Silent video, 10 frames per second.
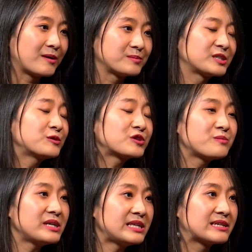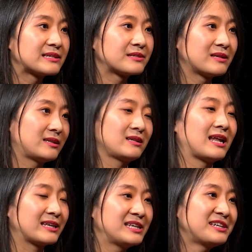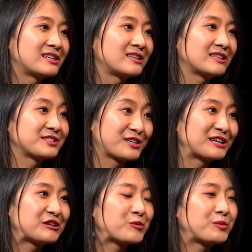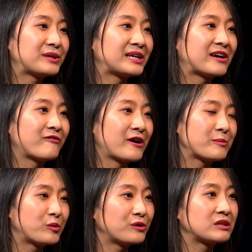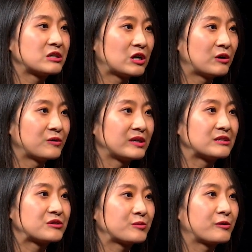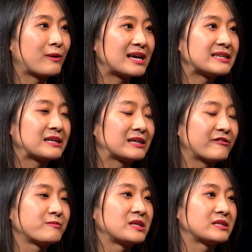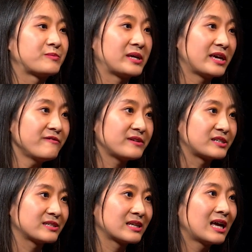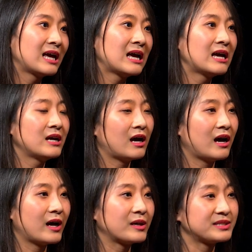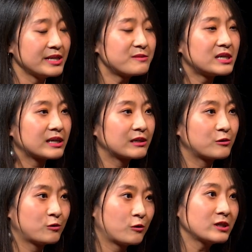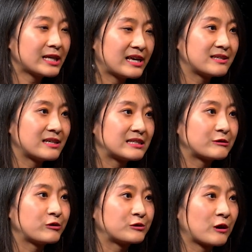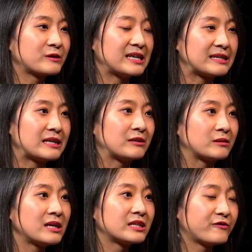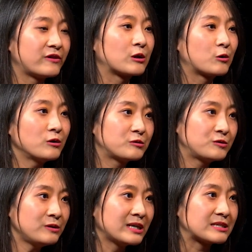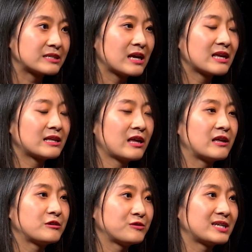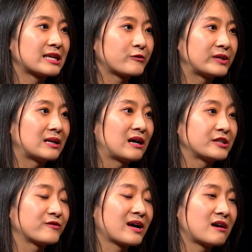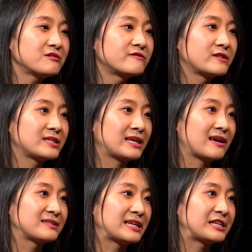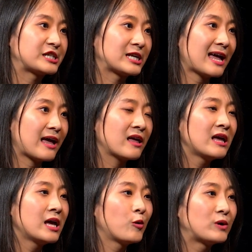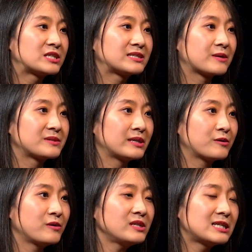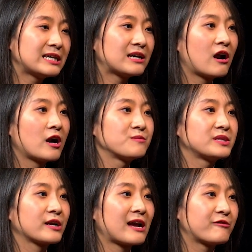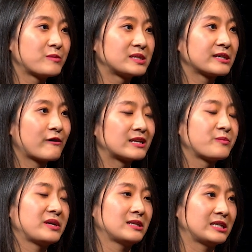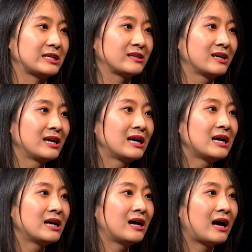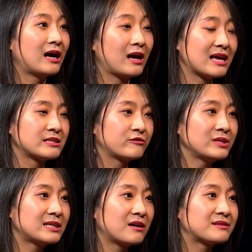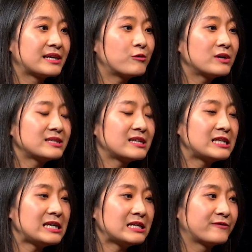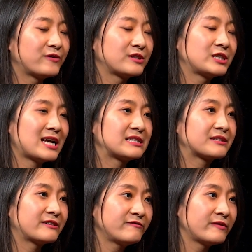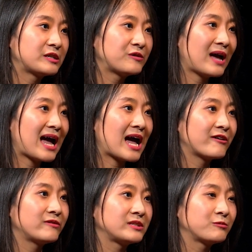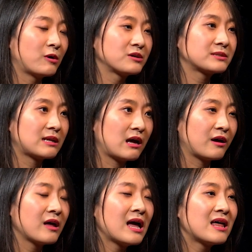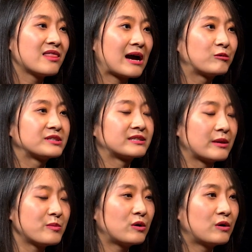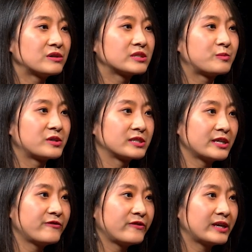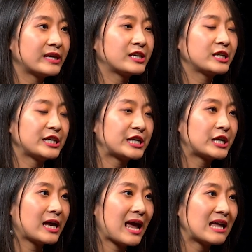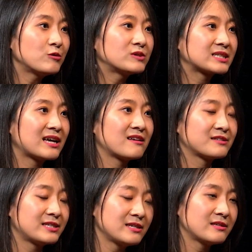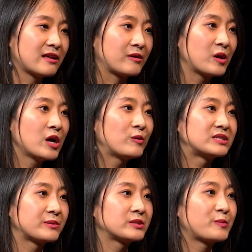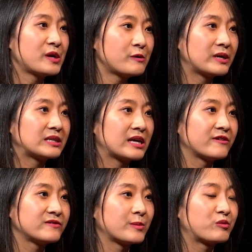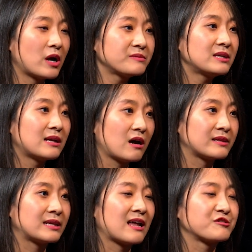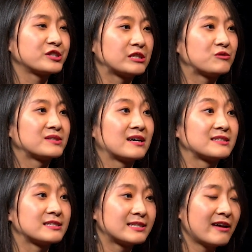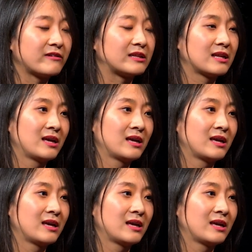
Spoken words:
social media, like here, started to play a very important role in supervising government's behaviors. Similar court cases resulting in different court rulings tend to generate a lot of controversy on the internet, which subsequently harms the government's credibility. As a result, there was a need for the Chinese government to have a divorce law that was simple, specific, clear, and was consistent with the spirit of the property law they launched in 2007.